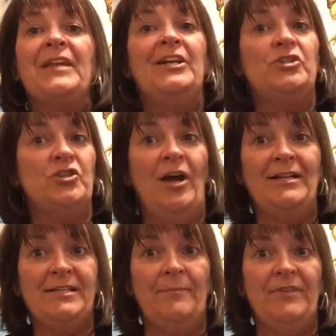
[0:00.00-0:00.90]
It's not
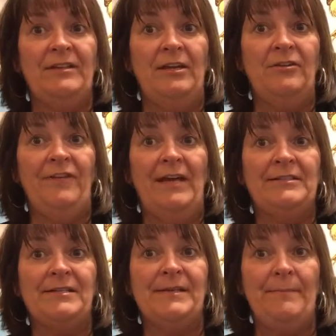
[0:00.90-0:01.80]
something that you've had
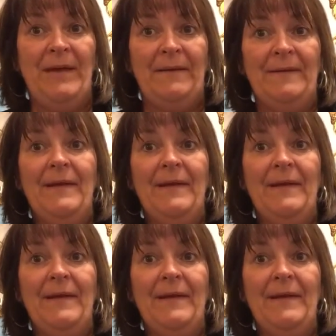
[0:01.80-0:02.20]
to submit,